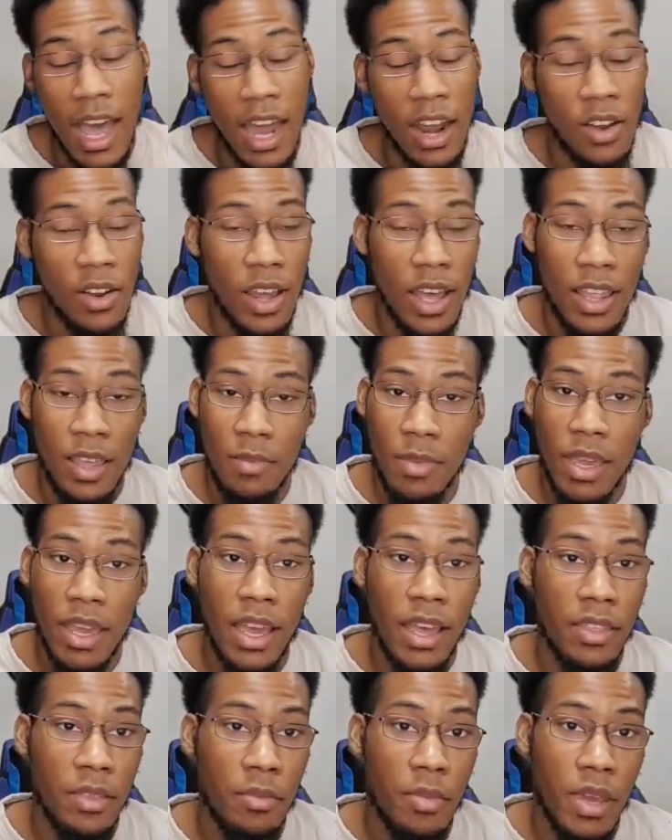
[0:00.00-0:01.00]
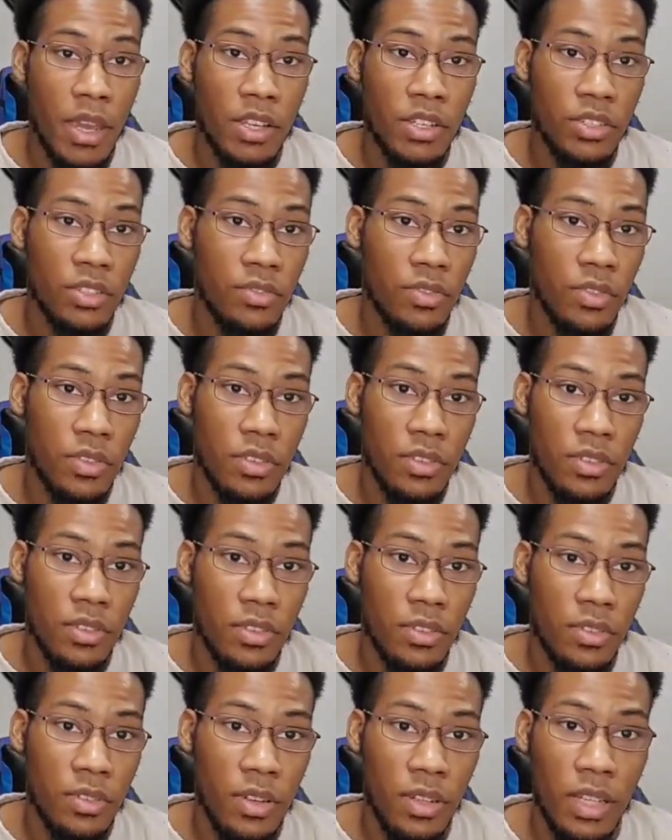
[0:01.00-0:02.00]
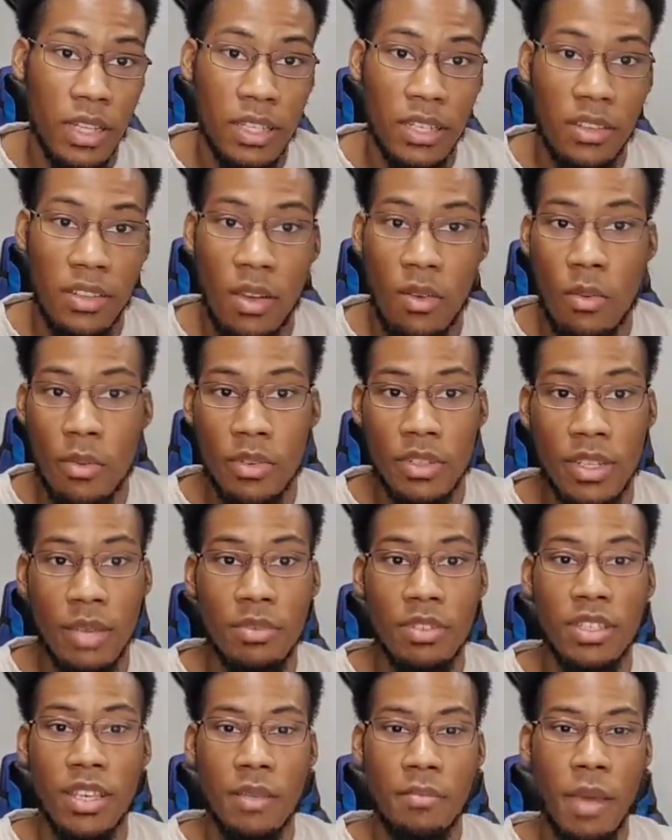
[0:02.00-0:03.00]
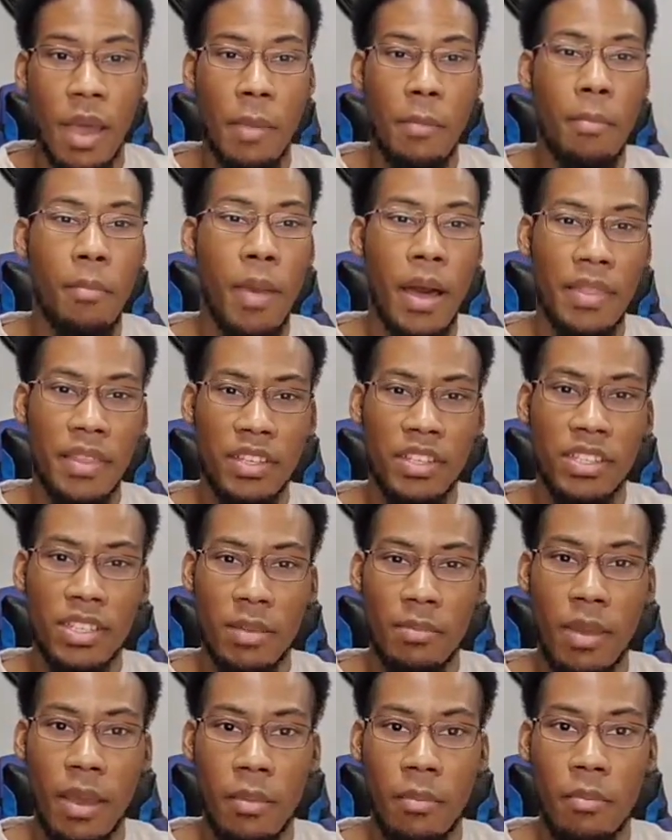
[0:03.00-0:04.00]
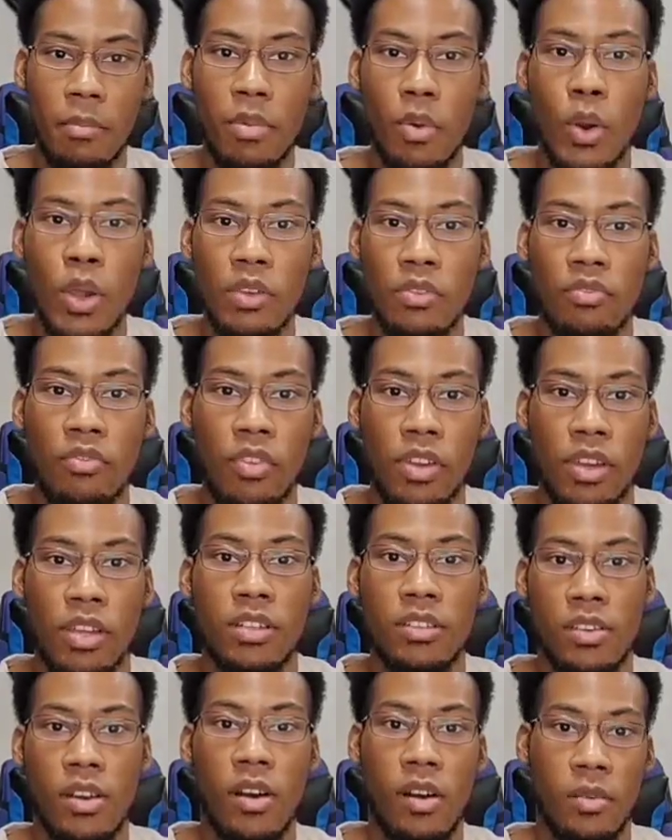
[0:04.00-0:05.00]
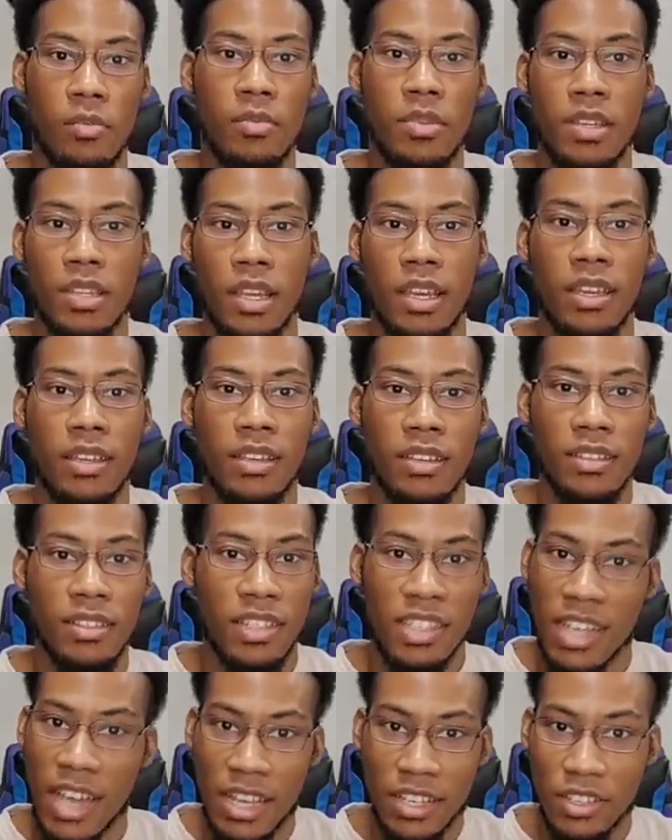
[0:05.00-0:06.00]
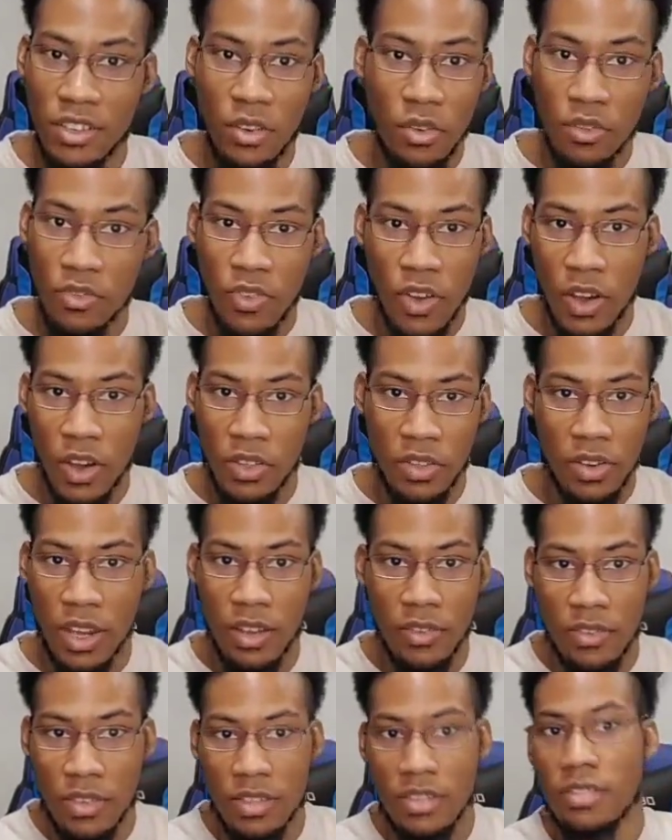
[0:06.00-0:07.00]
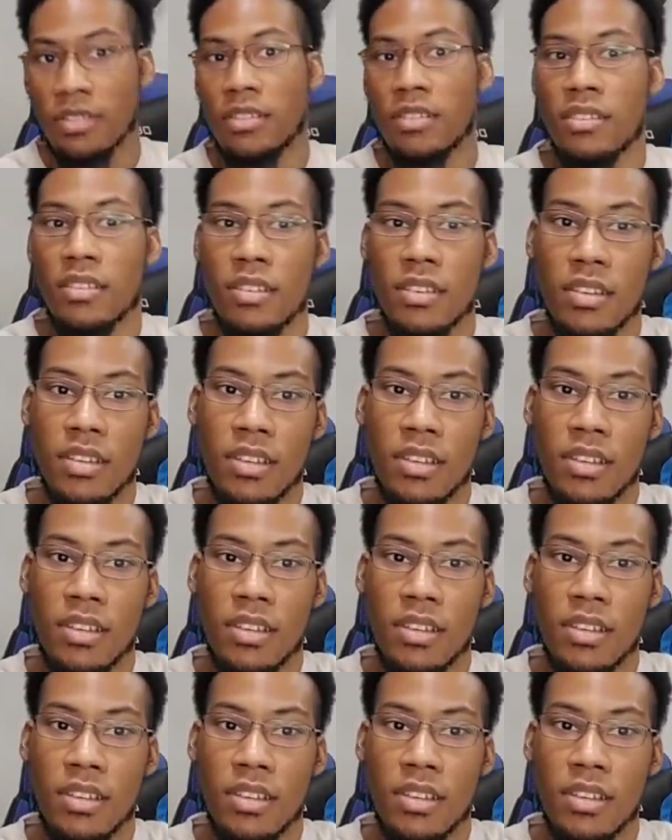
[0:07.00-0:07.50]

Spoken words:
don't know how that man had the patience for this dude. Let's hear that one more time. I think she said my boyfriend taught me. Like, she has no father, obviously.